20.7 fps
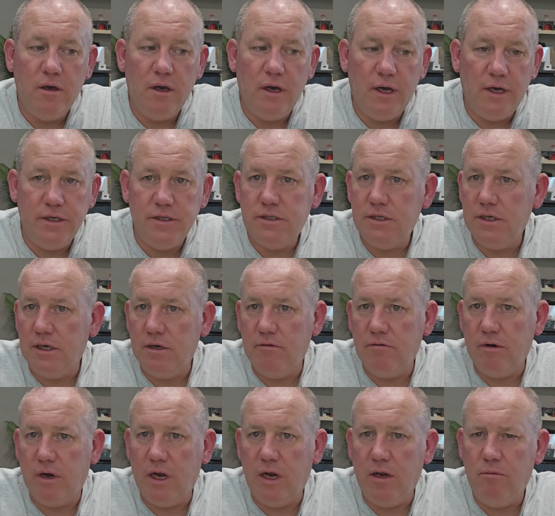IC
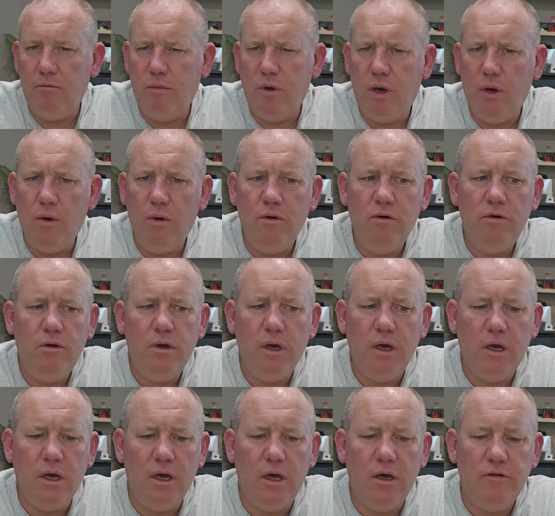
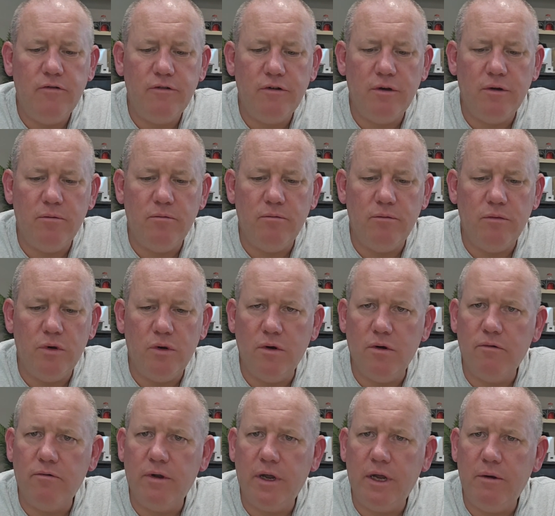Rainbow
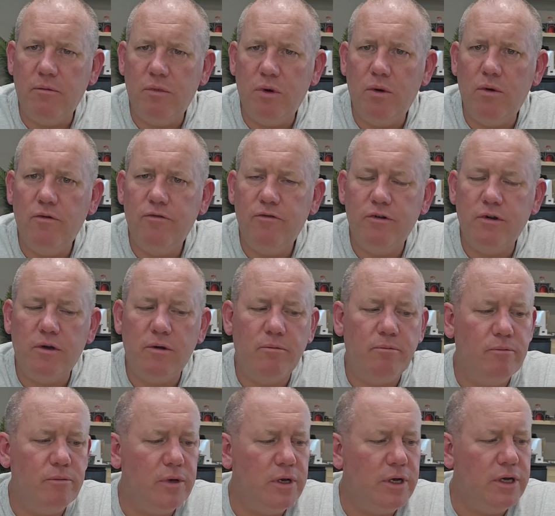
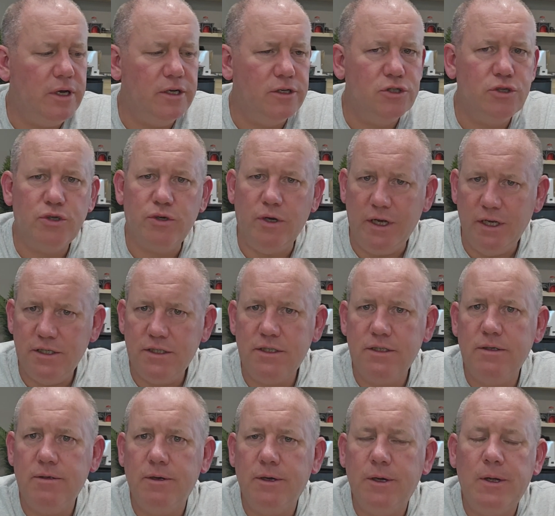from Trix.